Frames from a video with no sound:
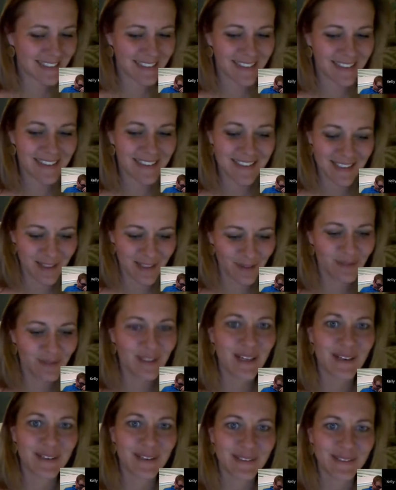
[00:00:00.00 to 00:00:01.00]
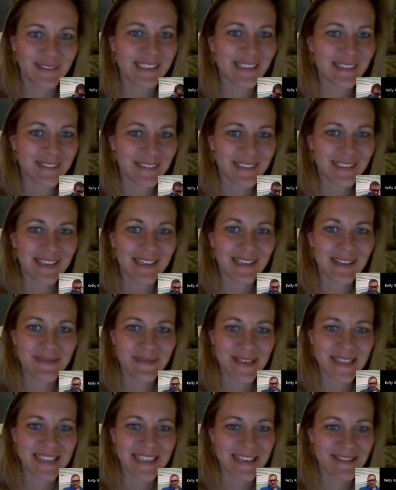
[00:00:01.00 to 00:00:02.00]
in a flow, so it's kind of
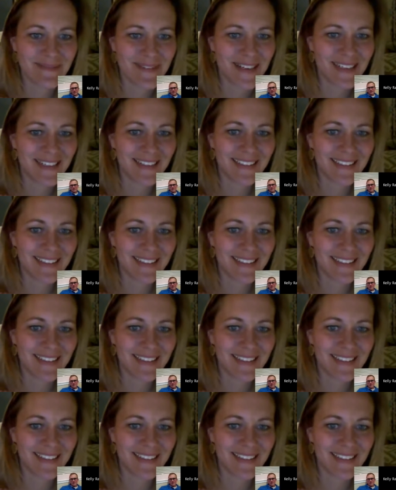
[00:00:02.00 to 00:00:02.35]
busy, but